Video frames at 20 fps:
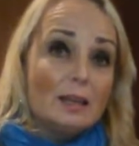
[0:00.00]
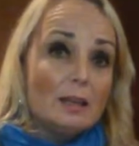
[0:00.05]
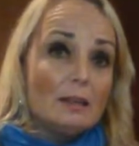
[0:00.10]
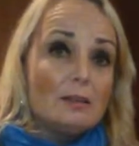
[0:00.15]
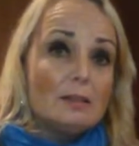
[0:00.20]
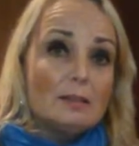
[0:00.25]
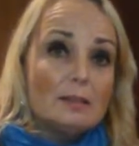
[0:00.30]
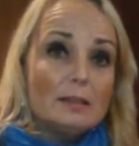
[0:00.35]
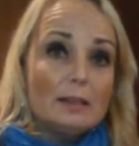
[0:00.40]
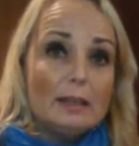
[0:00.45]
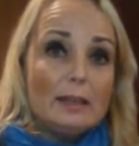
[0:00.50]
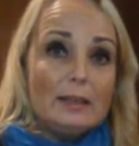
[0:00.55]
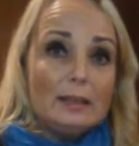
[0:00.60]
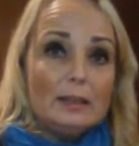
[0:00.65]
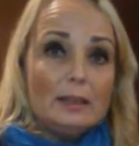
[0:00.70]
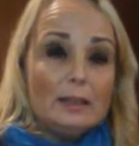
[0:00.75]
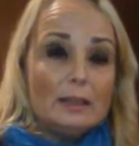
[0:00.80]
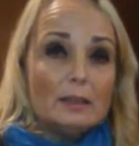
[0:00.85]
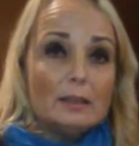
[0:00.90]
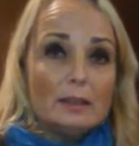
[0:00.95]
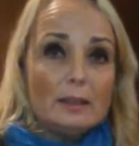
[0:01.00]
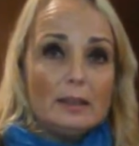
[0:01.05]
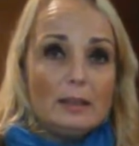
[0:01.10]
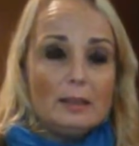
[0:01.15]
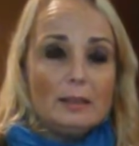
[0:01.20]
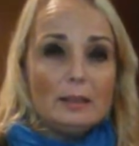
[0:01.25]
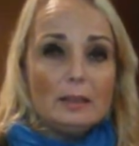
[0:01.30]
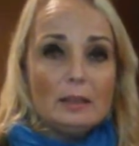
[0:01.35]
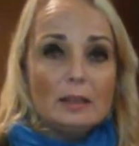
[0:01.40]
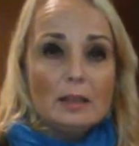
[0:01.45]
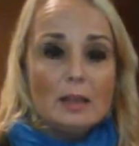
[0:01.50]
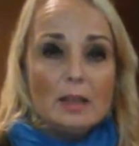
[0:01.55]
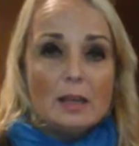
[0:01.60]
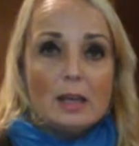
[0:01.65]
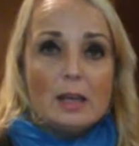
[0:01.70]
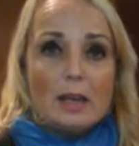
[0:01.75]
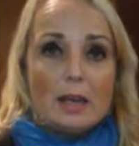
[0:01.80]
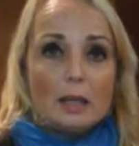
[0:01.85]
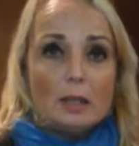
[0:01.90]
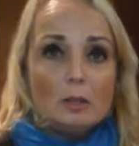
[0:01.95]
it's really, really
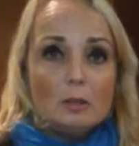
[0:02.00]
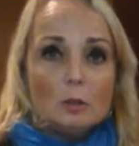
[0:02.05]
a,